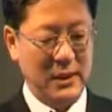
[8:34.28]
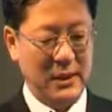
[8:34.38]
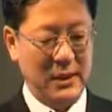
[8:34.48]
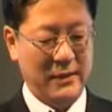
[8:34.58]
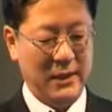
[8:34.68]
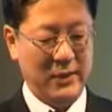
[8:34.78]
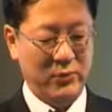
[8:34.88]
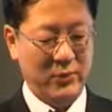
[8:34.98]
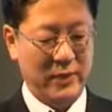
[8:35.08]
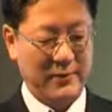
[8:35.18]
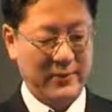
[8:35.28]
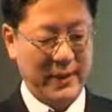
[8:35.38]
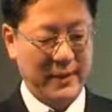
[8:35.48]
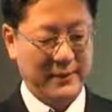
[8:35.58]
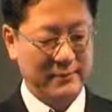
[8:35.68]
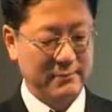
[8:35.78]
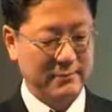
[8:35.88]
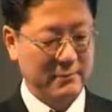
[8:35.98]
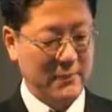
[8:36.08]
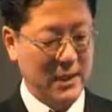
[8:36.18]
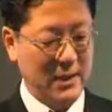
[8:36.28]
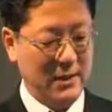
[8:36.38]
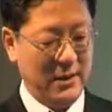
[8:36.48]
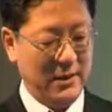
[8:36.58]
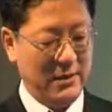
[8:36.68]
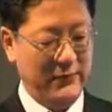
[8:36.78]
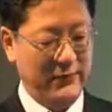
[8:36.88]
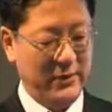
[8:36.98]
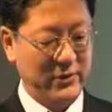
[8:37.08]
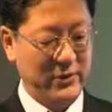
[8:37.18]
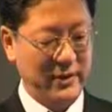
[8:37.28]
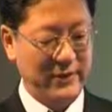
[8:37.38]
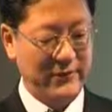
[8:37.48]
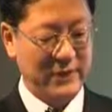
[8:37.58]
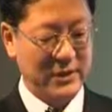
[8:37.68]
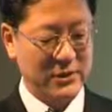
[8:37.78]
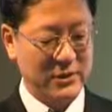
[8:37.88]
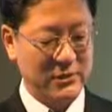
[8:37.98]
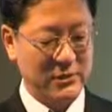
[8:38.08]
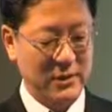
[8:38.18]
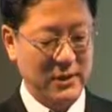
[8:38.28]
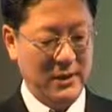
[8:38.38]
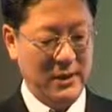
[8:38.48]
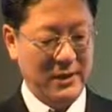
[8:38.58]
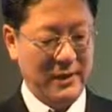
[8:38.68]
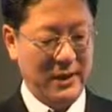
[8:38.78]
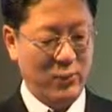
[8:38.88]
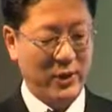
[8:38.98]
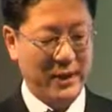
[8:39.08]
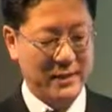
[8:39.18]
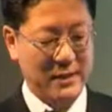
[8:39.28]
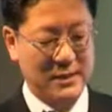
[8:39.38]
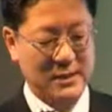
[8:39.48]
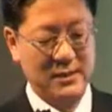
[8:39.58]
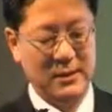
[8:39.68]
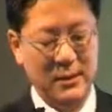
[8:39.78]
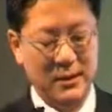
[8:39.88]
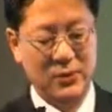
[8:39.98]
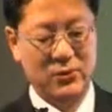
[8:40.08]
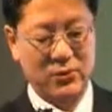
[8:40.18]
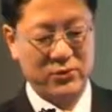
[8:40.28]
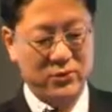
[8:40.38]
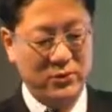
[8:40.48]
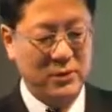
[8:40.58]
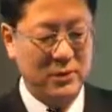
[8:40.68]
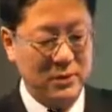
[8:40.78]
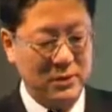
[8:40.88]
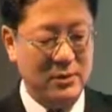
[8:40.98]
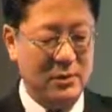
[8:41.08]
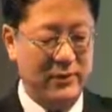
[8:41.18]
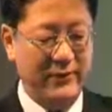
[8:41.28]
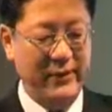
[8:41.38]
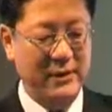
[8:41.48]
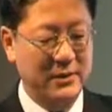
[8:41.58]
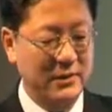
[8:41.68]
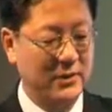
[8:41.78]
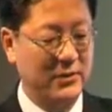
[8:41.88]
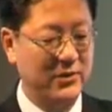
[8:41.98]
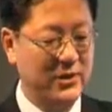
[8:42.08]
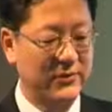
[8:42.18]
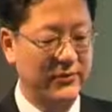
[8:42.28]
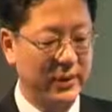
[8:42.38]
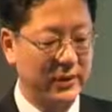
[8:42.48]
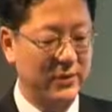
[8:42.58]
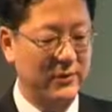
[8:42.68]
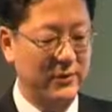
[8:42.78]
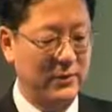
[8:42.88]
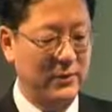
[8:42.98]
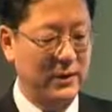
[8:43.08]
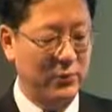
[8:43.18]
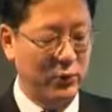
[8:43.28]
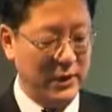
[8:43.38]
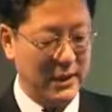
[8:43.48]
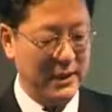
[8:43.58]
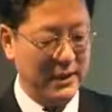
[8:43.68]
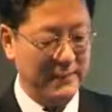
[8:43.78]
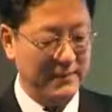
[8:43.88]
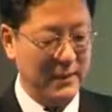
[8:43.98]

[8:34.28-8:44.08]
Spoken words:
And abdominal pain and the impaired renal function and the hemorrhages has also affect or risk factor for early mortality.